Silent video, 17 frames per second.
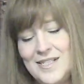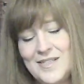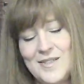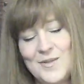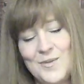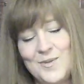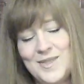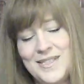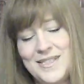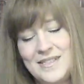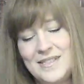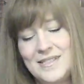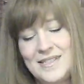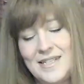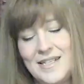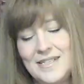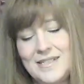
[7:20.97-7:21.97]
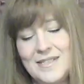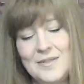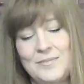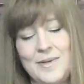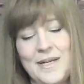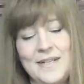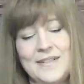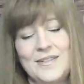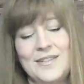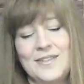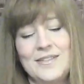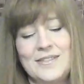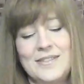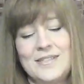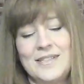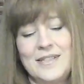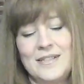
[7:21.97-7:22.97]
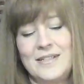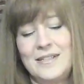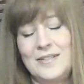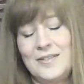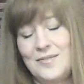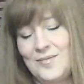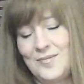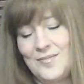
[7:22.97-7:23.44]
So what's this Ace of Pentacles here?